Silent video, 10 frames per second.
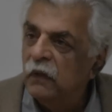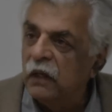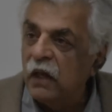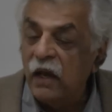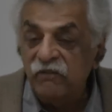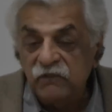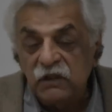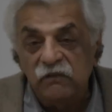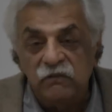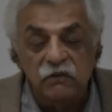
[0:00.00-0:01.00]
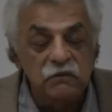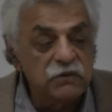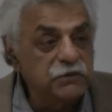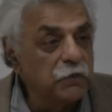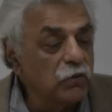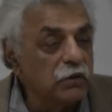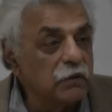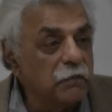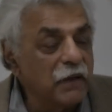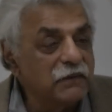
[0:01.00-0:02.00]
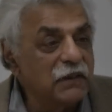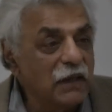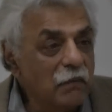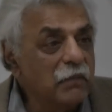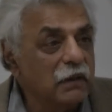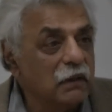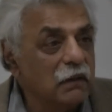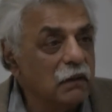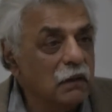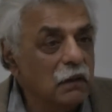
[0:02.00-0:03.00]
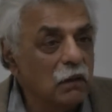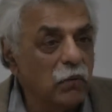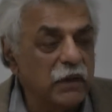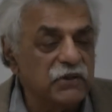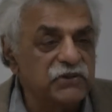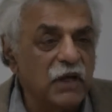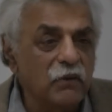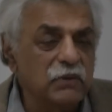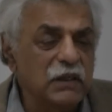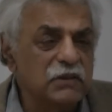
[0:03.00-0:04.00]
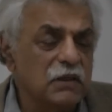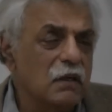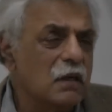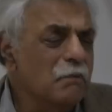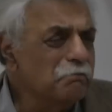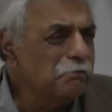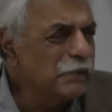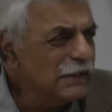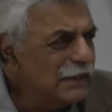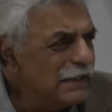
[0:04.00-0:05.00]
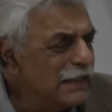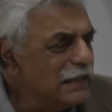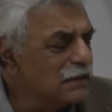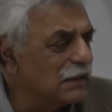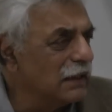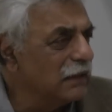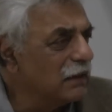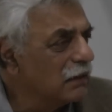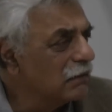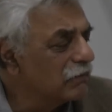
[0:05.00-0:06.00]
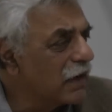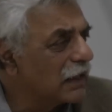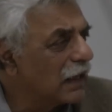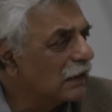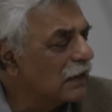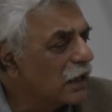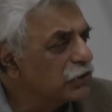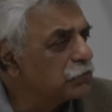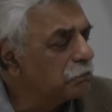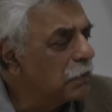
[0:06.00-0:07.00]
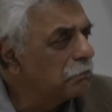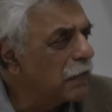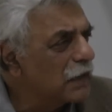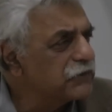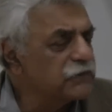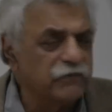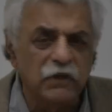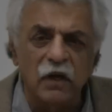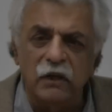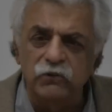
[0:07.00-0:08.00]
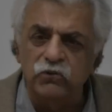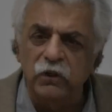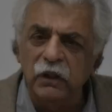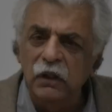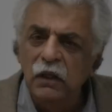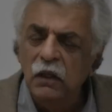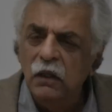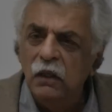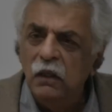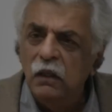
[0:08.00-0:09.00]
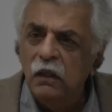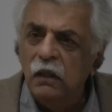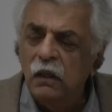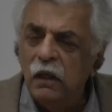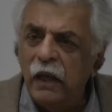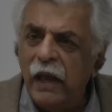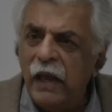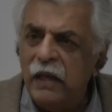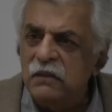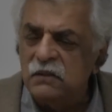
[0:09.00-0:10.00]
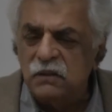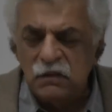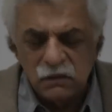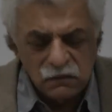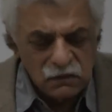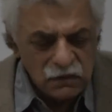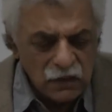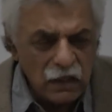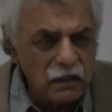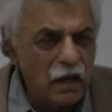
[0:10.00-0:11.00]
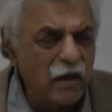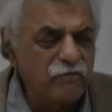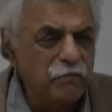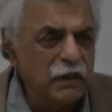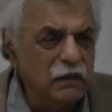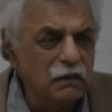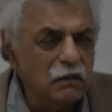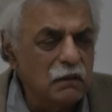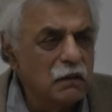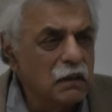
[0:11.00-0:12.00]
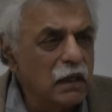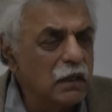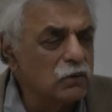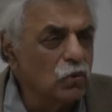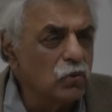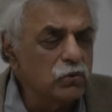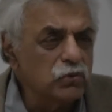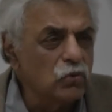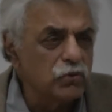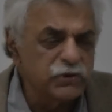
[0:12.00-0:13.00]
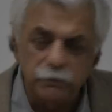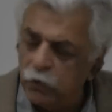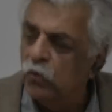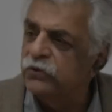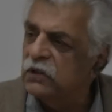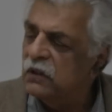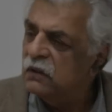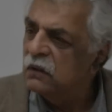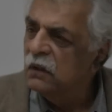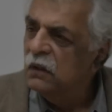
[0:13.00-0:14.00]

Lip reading: And I haven't even spoken about the Yemen, where the Saudis are completely wrecking large parts of the country and have been ignored or supported.